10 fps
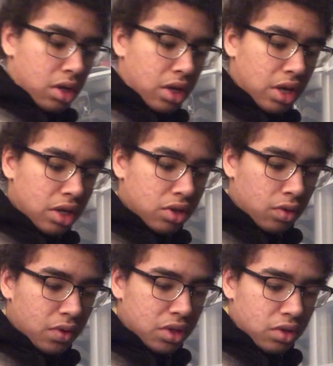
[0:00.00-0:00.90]
Kids
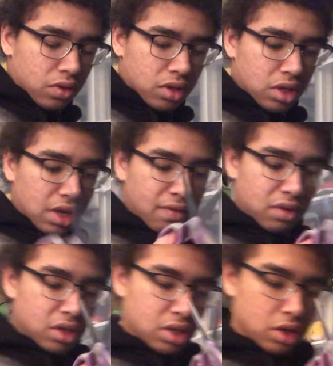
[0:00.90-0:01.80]
always use
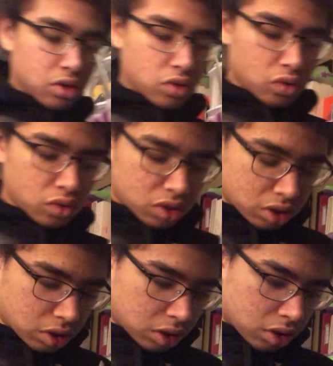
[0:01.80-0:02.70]
safety
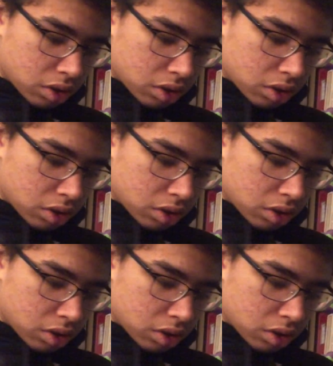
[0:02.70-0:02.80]
scissors.